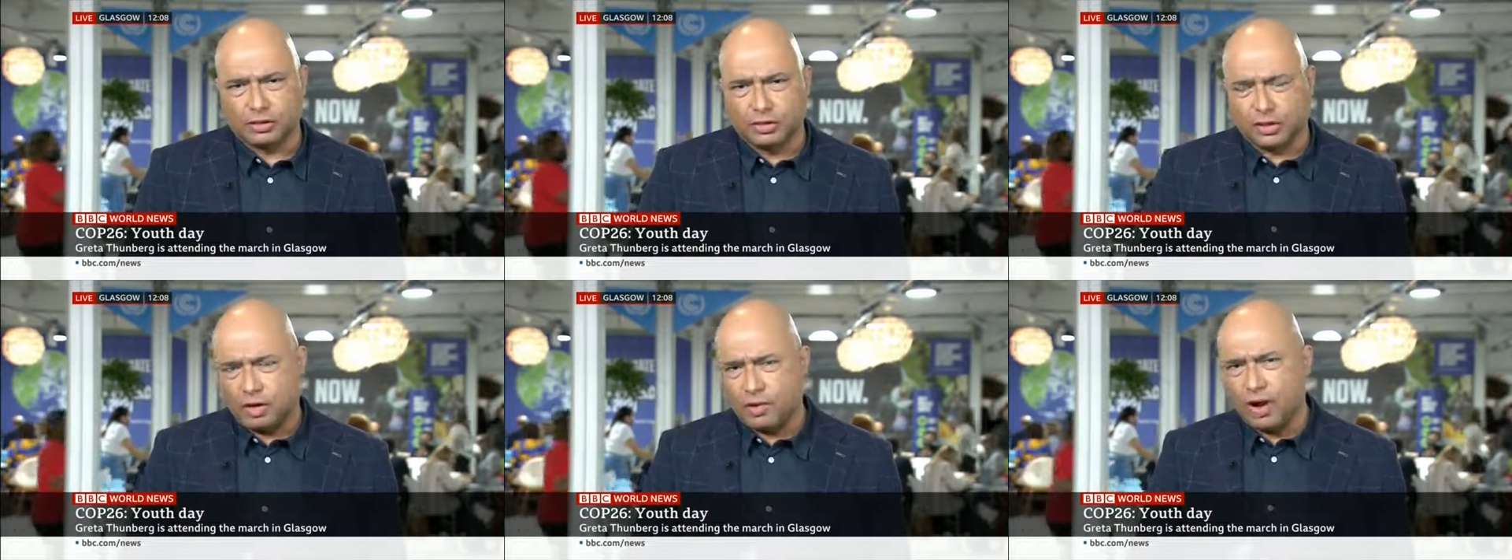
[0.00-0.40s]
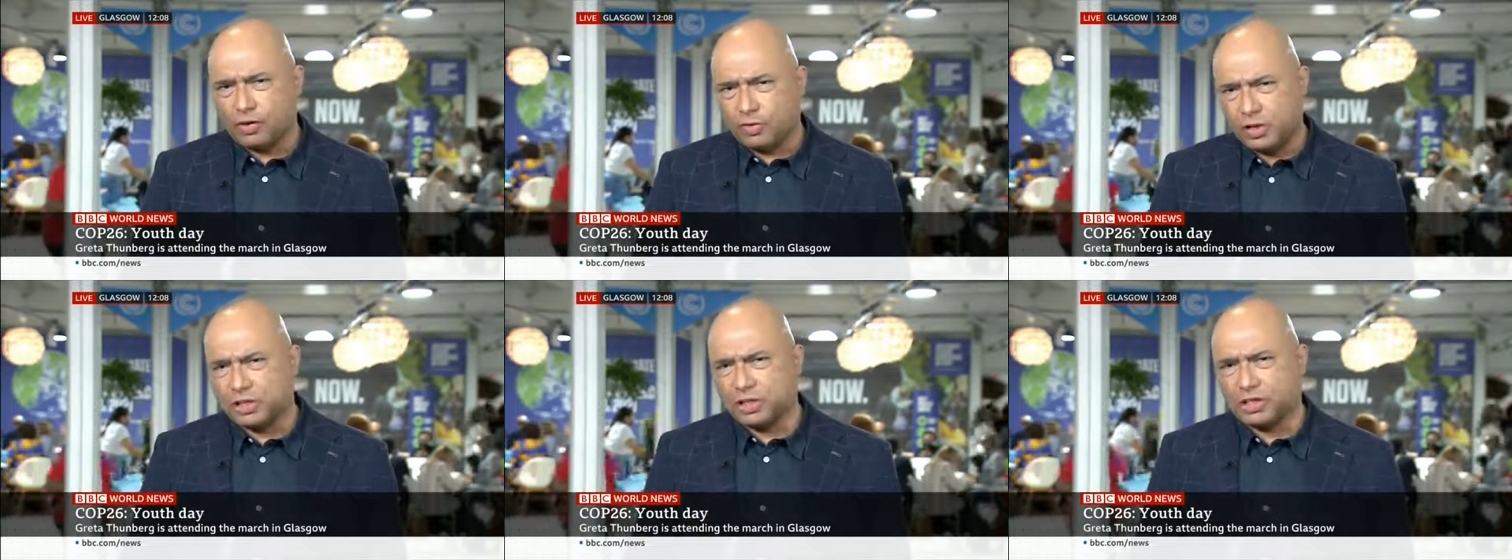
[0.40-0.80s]
So there are
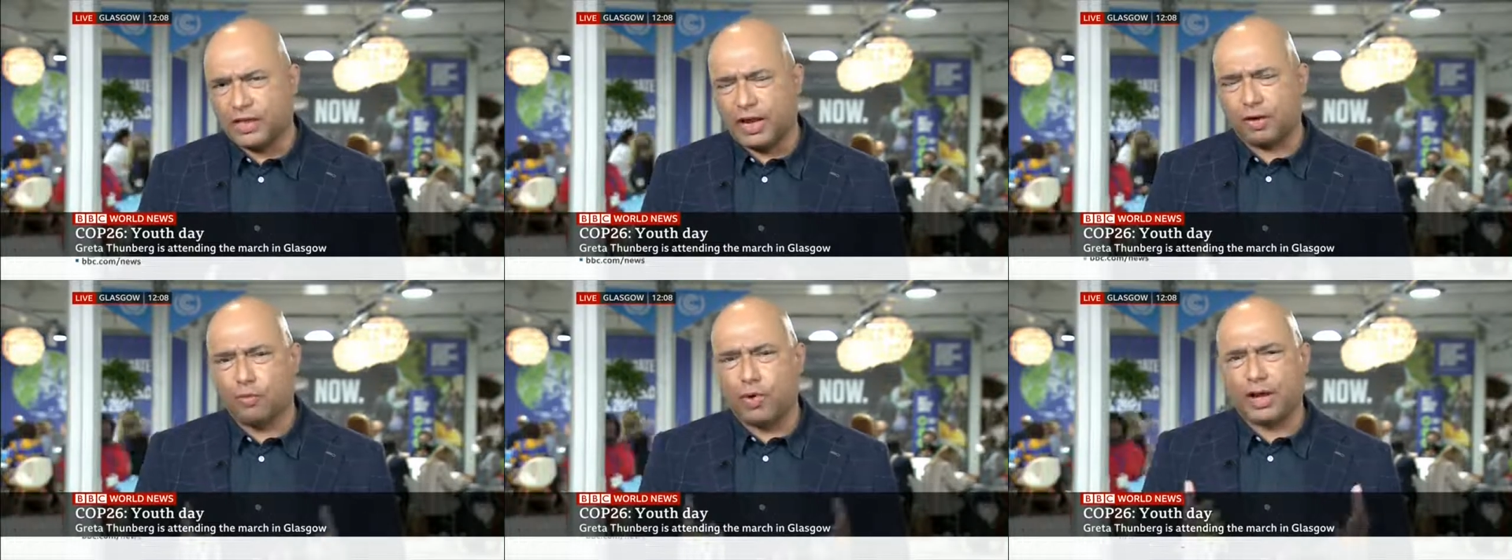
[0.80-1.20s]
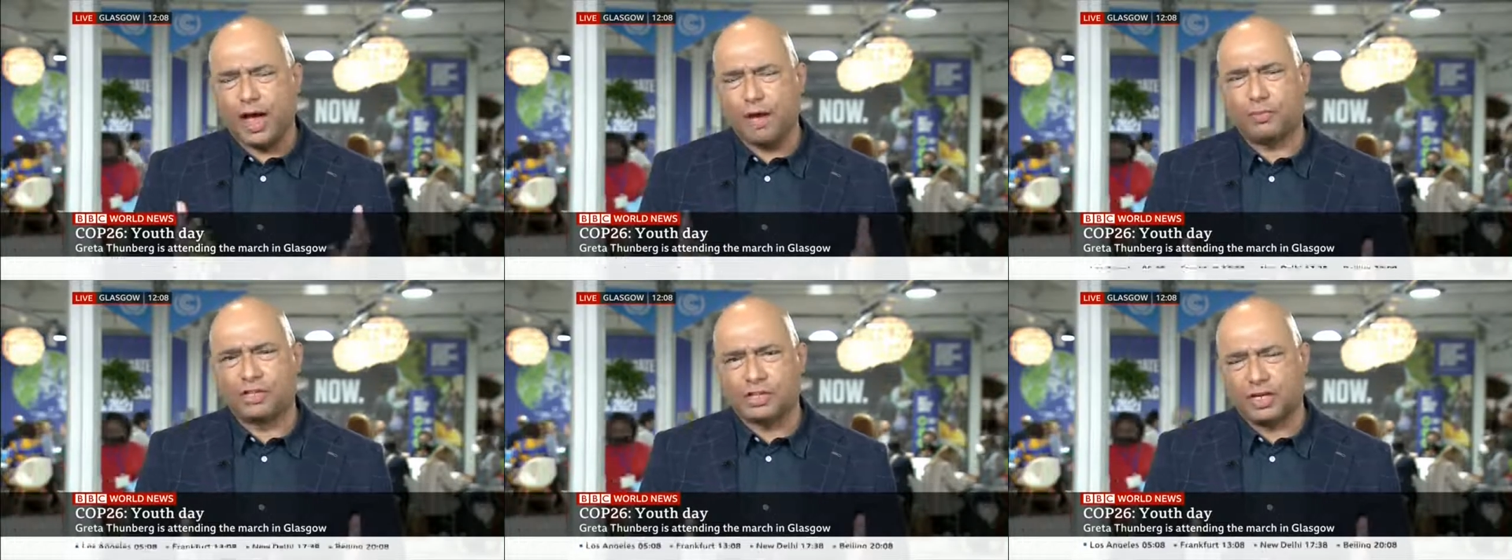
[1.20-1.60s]
questions like what
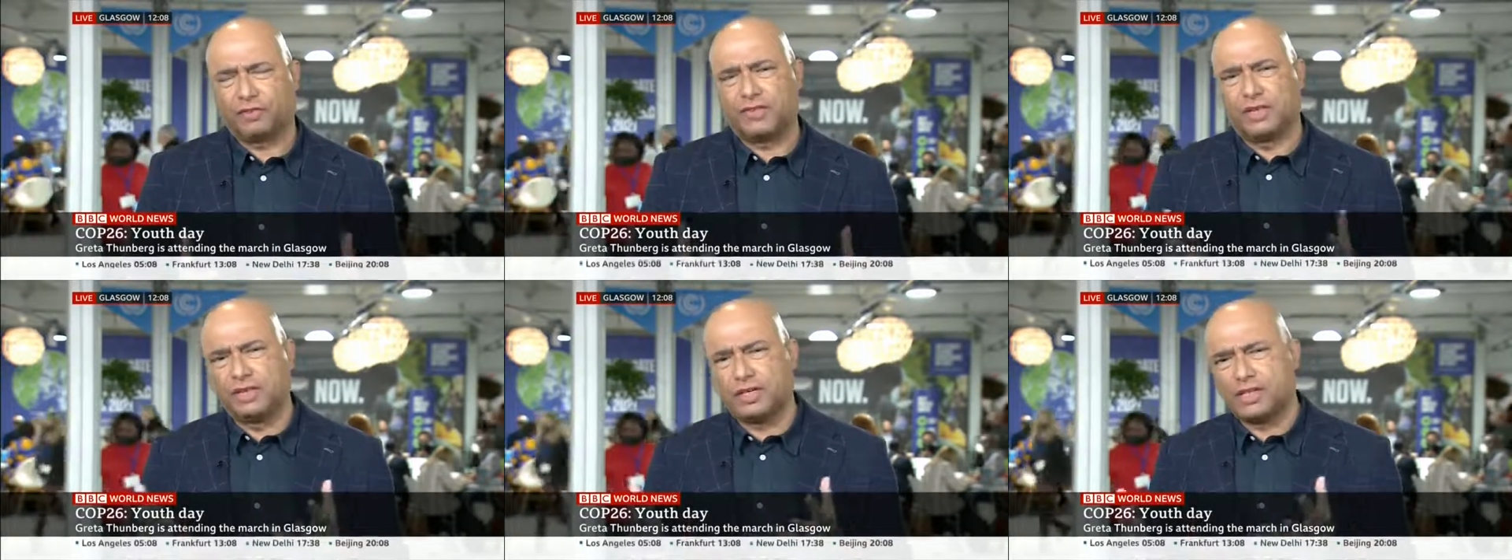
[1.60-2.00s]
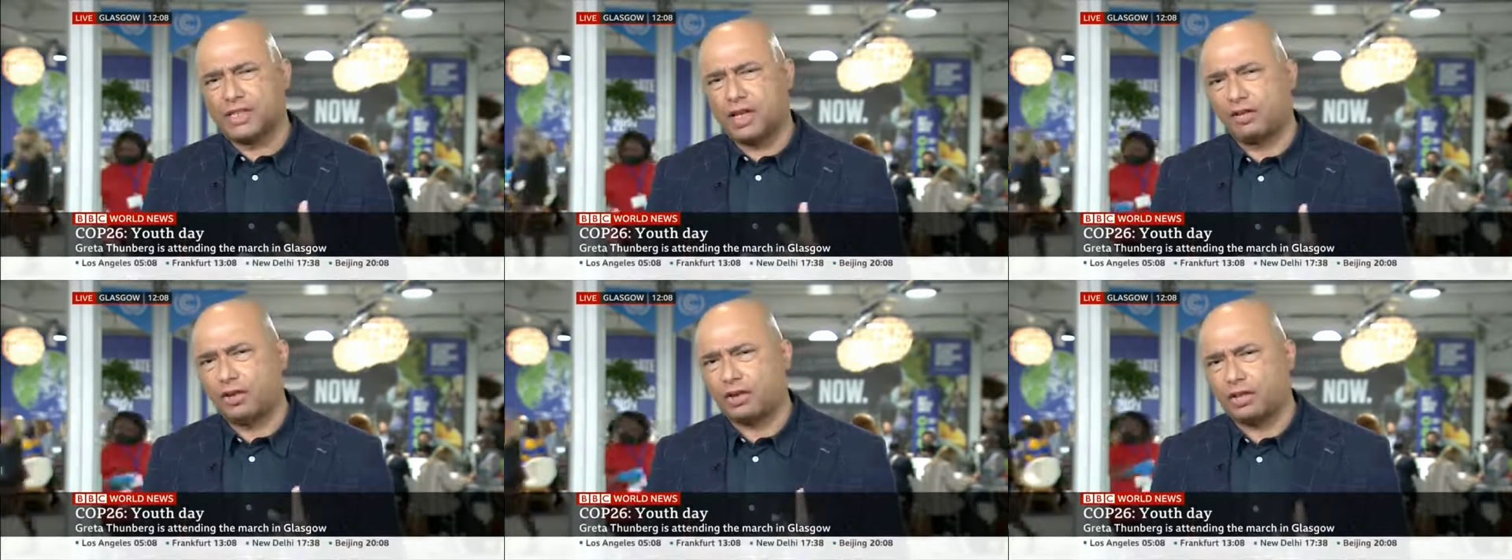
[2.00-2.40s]
happens if their leaders
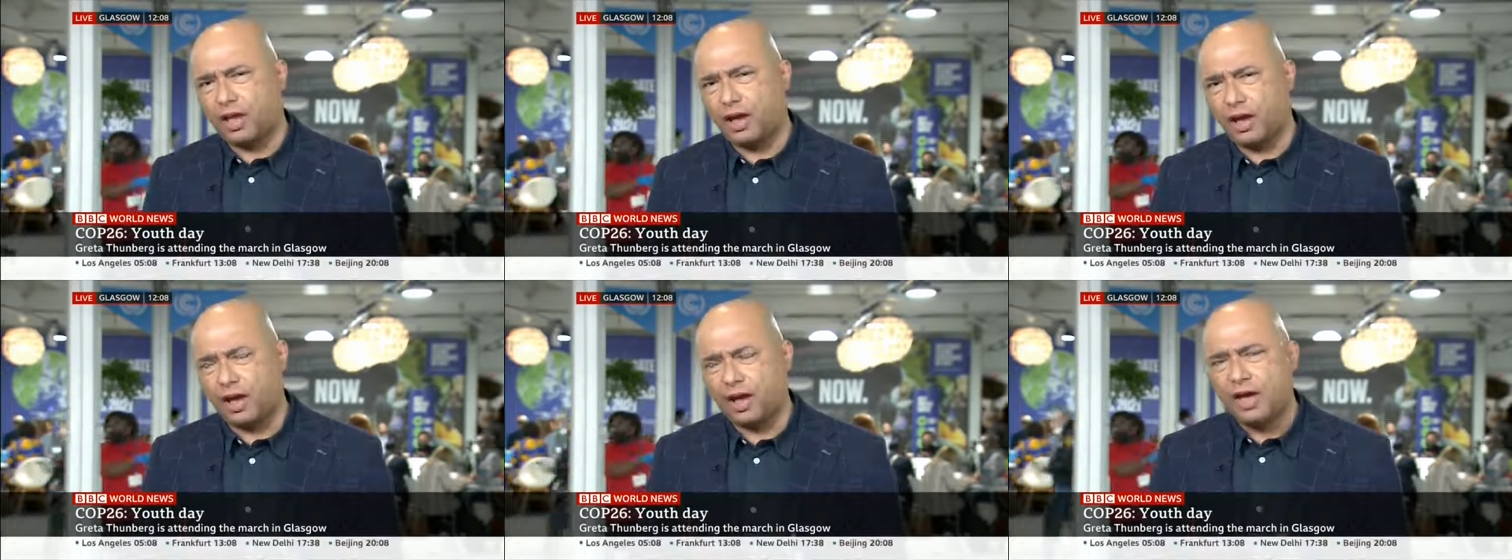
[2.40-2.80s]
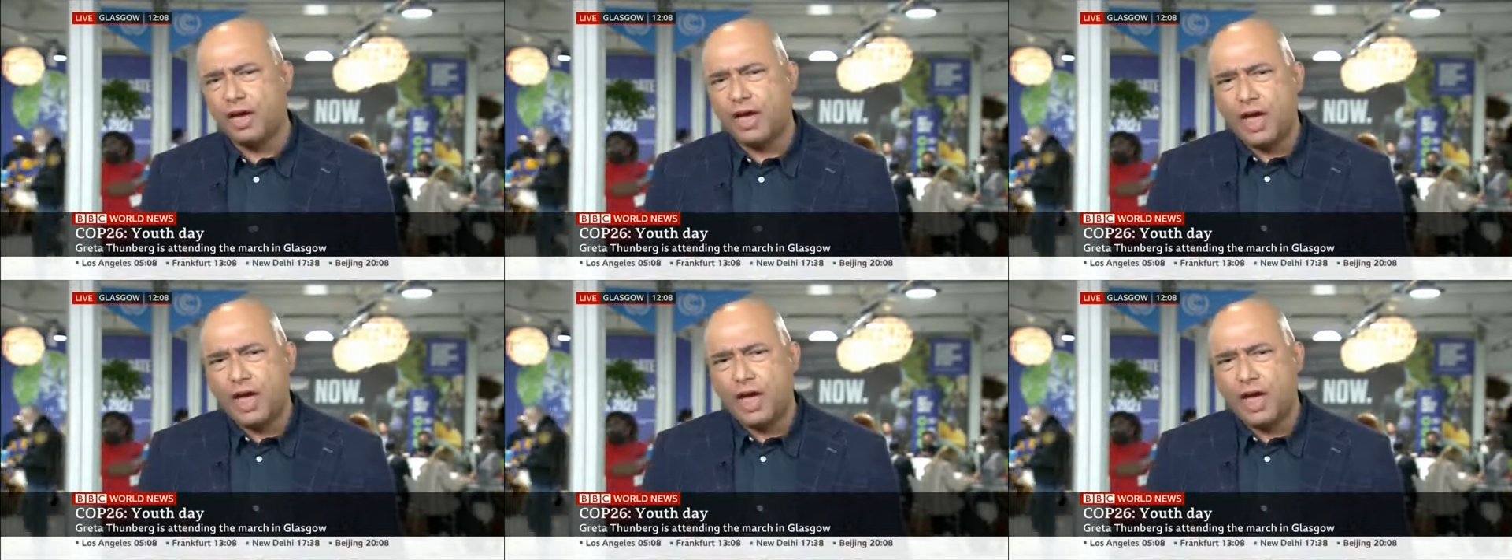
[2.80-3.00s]
are not there?